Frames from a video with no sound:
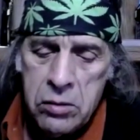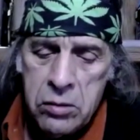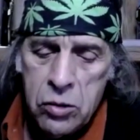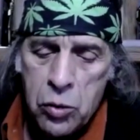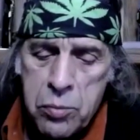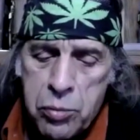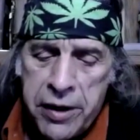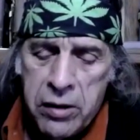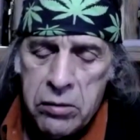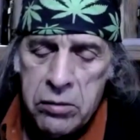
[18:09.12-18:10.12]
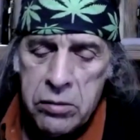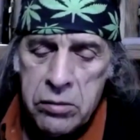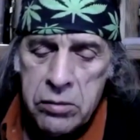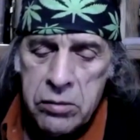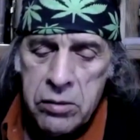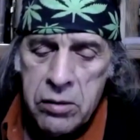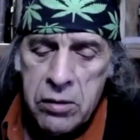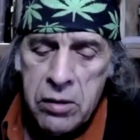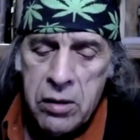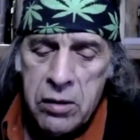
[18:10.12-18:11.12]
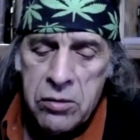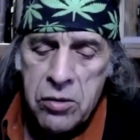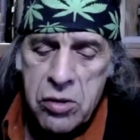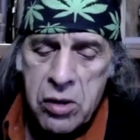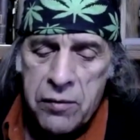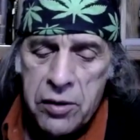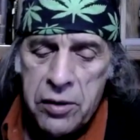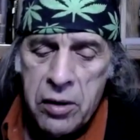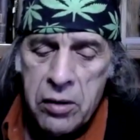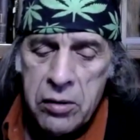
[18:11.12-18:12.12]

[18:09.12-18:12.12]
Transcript: Louis Braille discovered